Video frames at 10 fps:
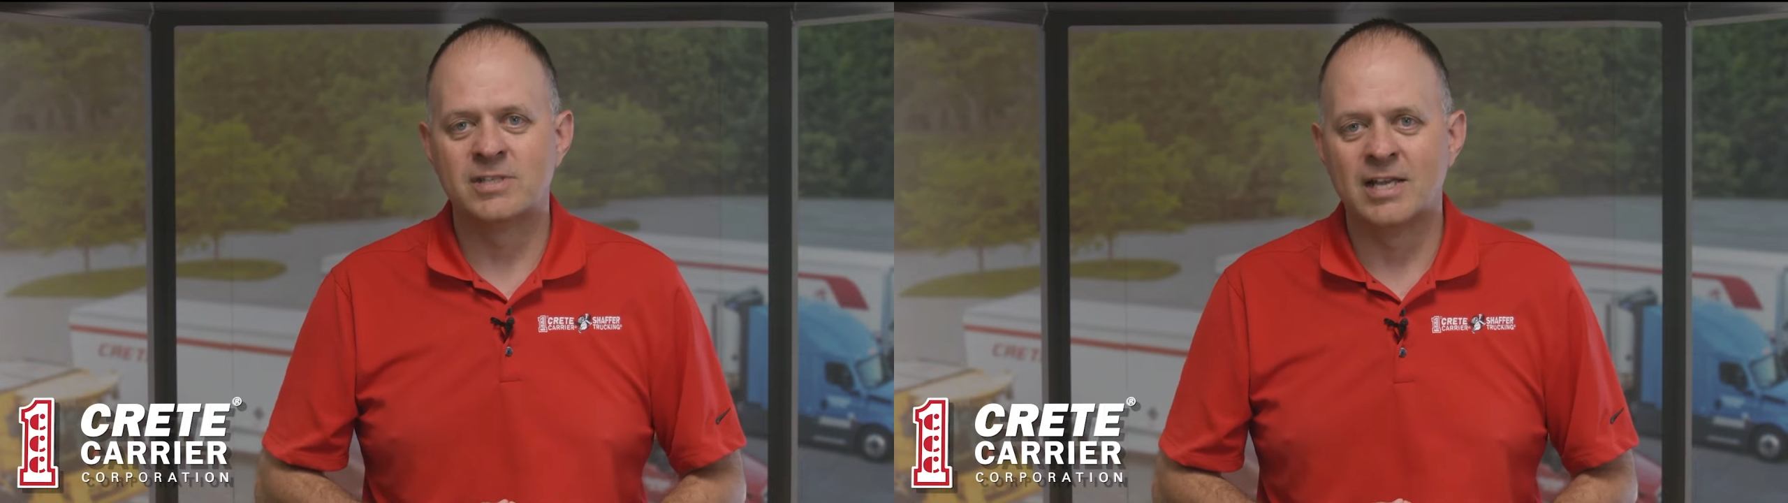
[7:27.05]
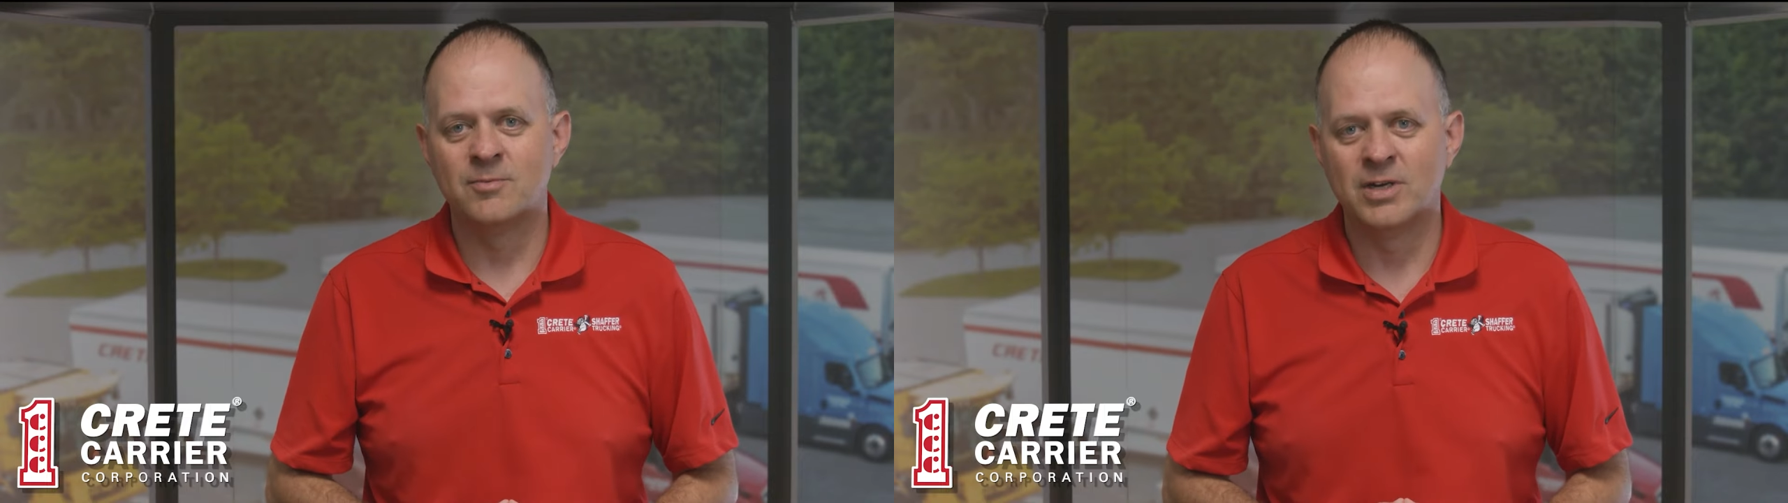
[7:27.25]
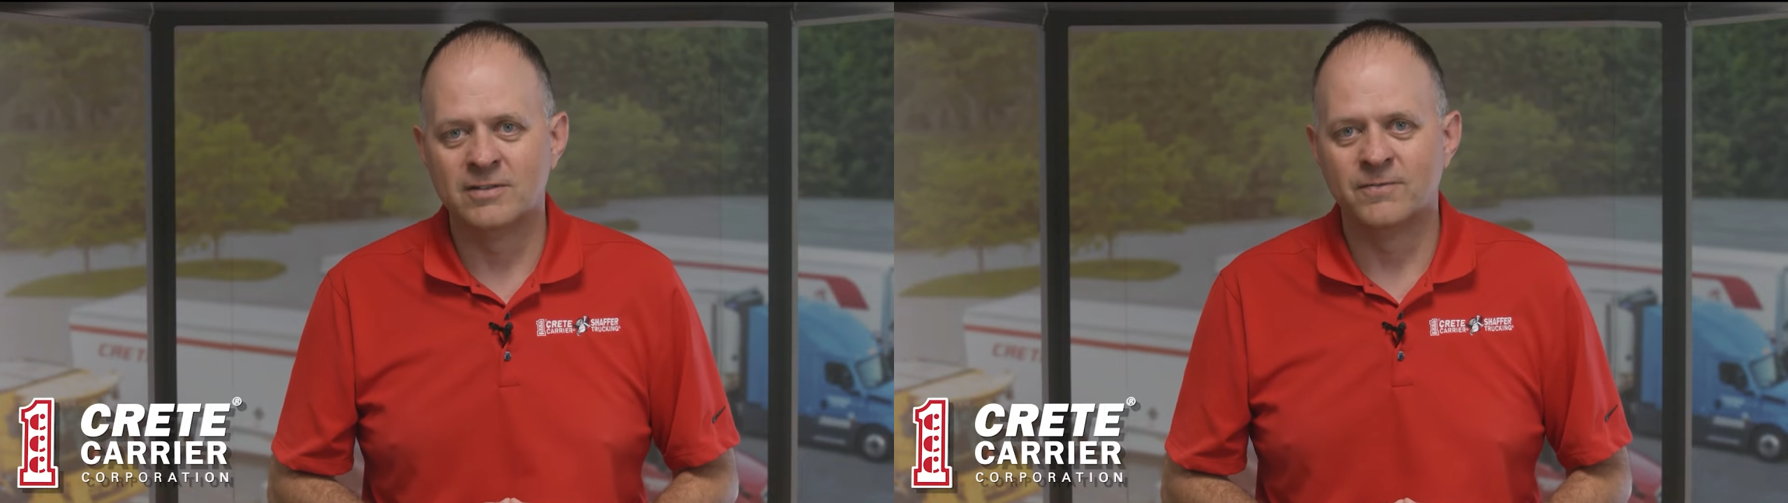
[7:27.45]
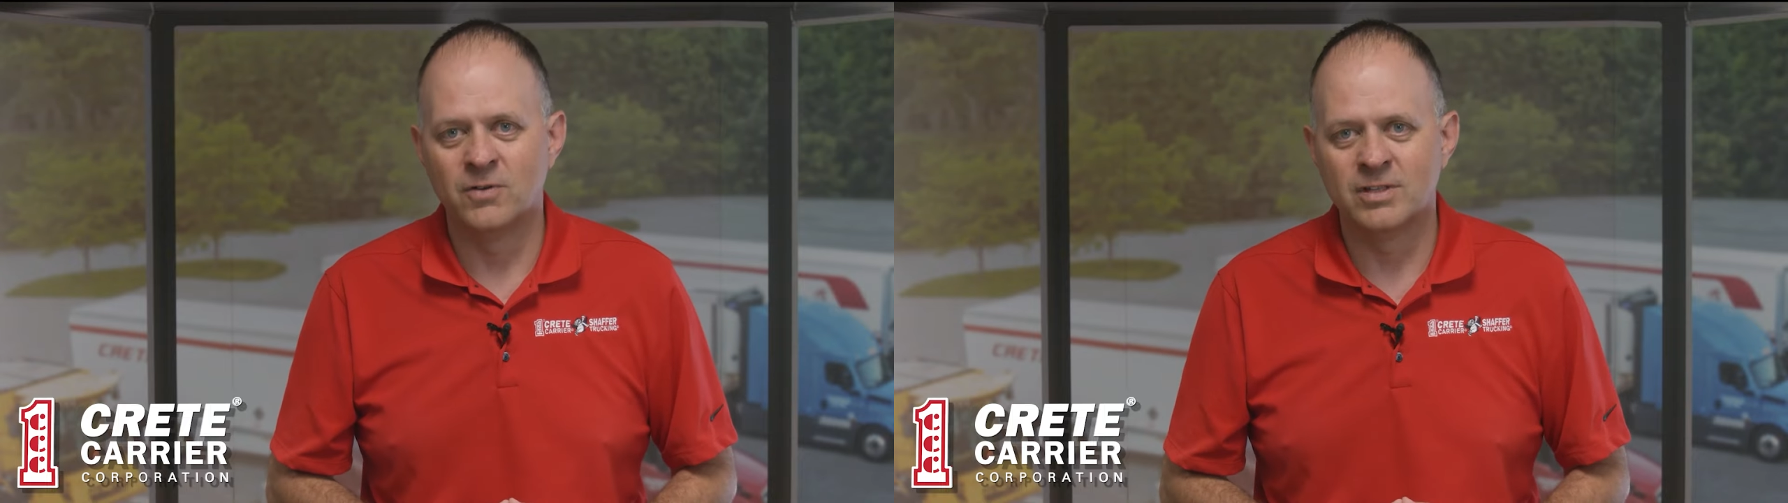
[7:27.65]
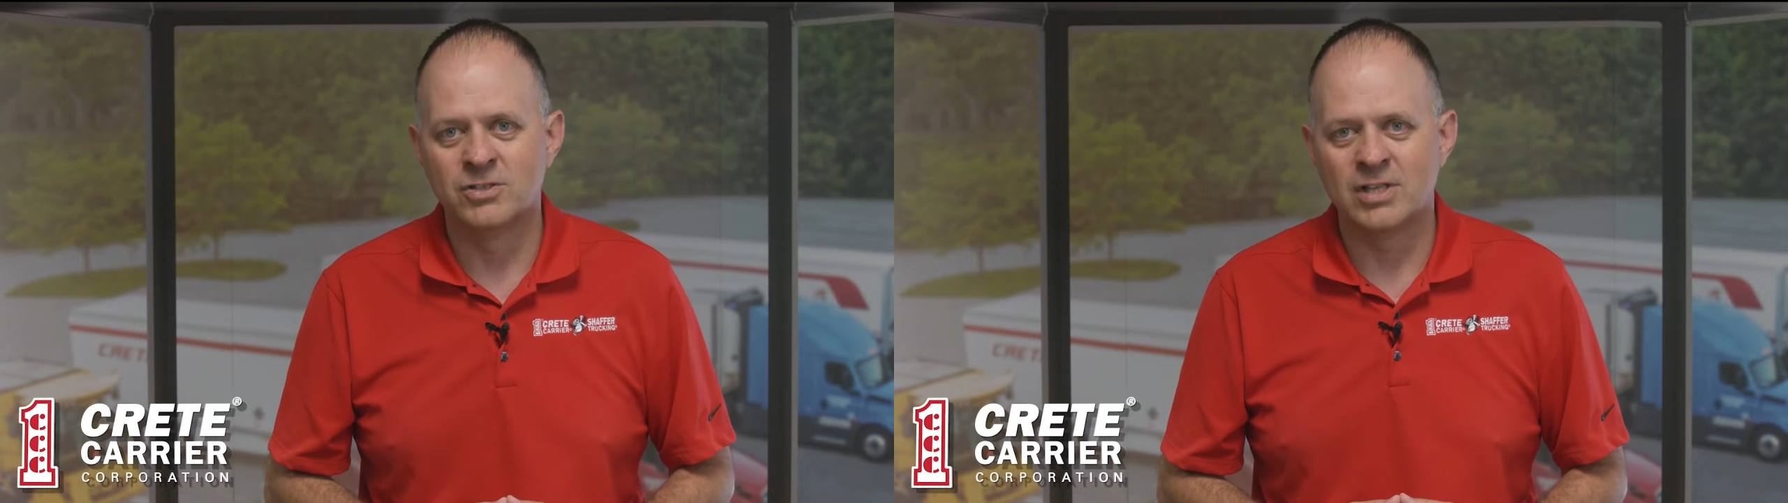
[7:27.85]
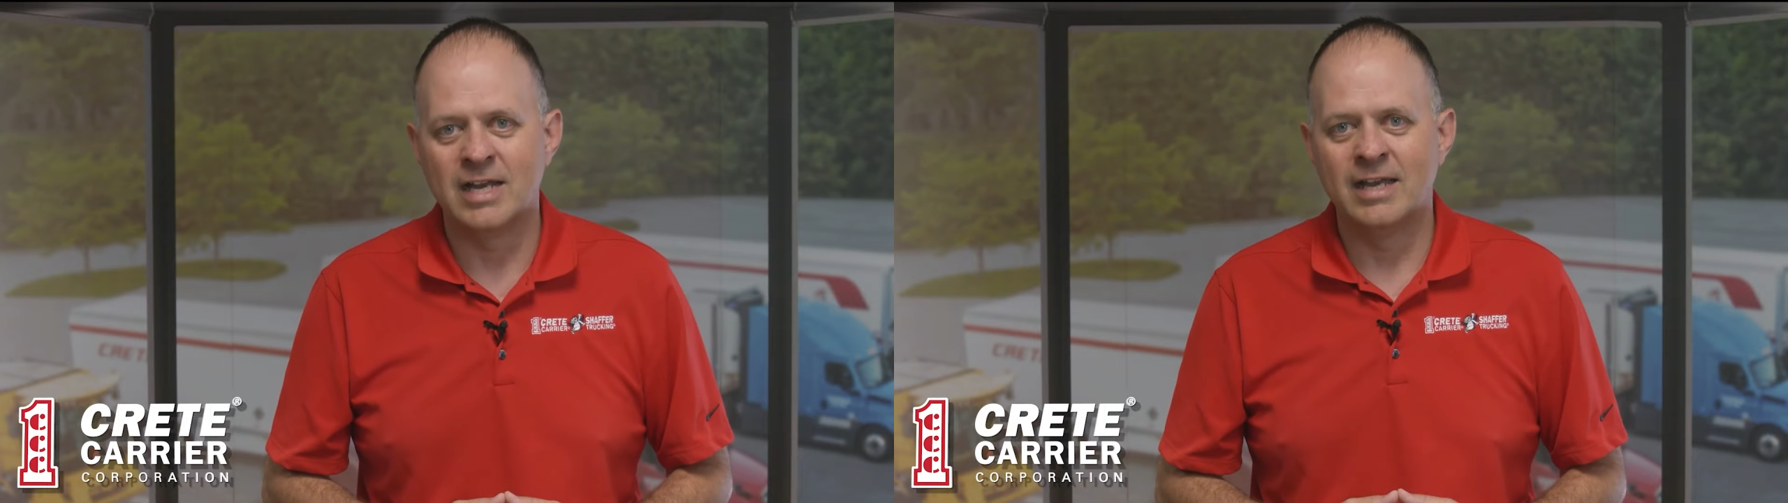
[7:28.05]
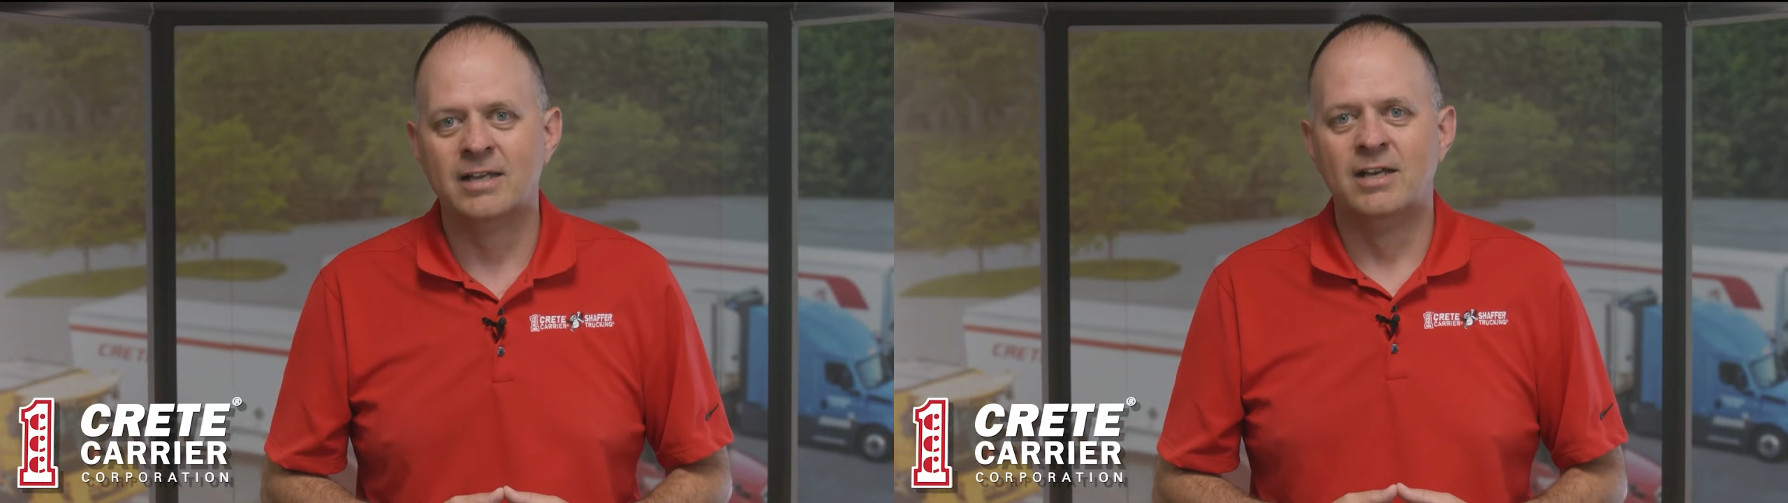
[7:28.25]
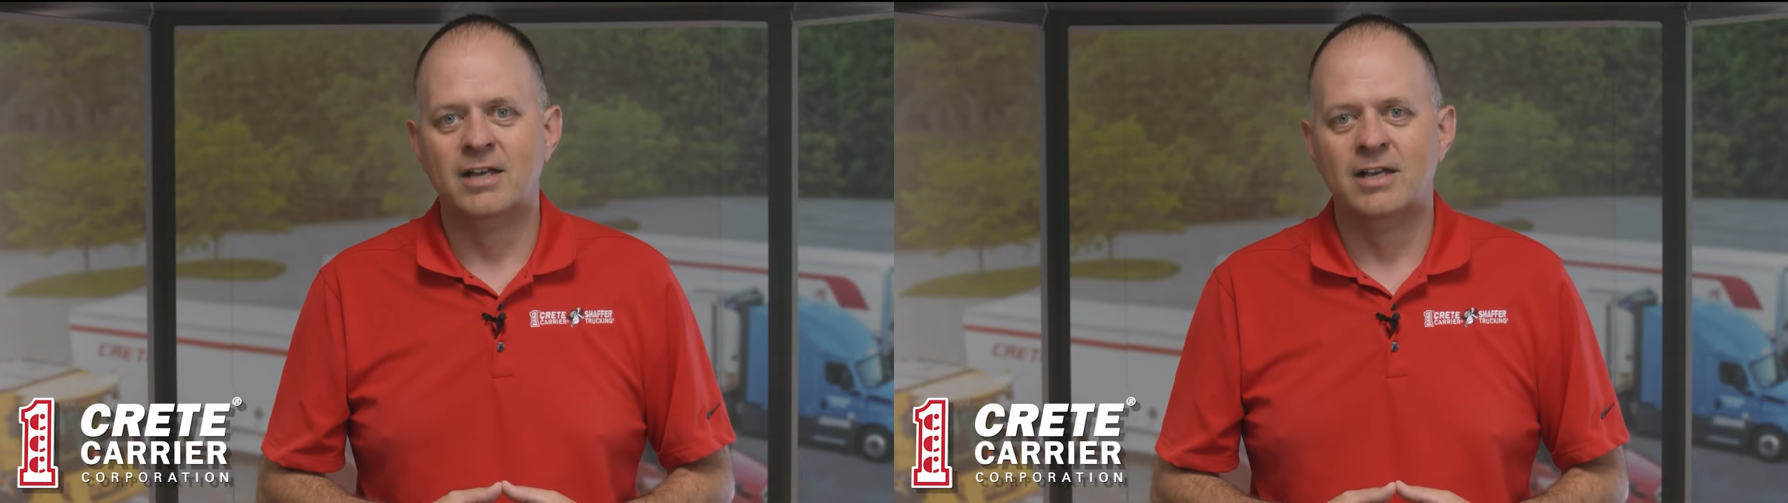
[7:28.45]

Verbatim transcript: celebrate the 4th of July